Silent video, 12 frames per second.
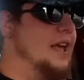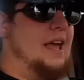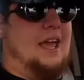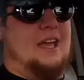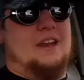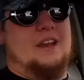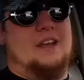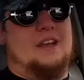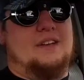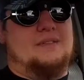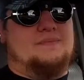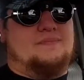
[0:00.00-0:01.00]
And
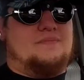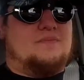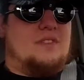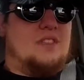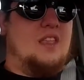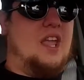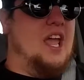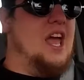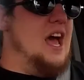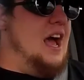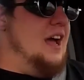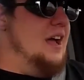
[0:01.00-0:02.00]

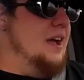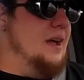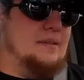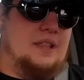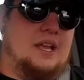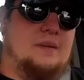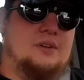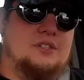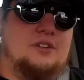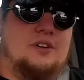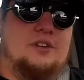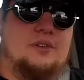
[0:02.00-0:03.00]
yeah, I think I'm going to
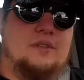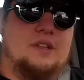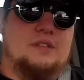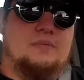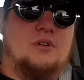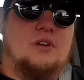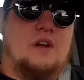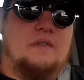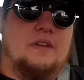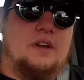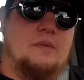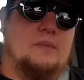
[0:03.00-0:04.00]
start doing this more
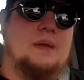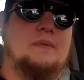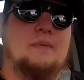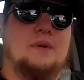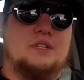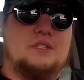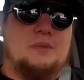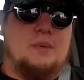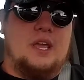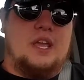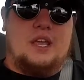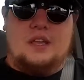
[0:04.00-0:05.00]
often. You know, maybe once a
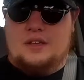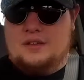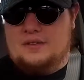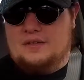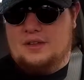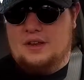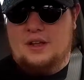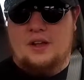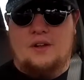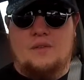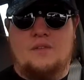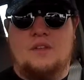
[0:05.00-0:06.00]
week, you
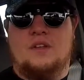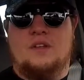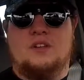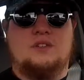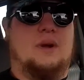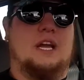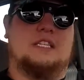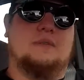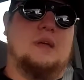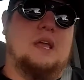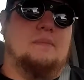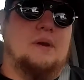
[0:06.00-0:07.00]
know, twice a
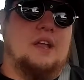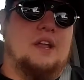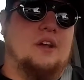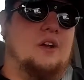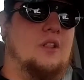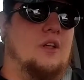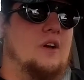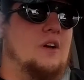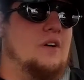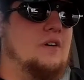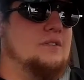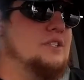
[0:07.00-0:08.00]
week, bring y'all
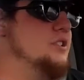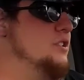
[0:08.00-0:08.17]
along, just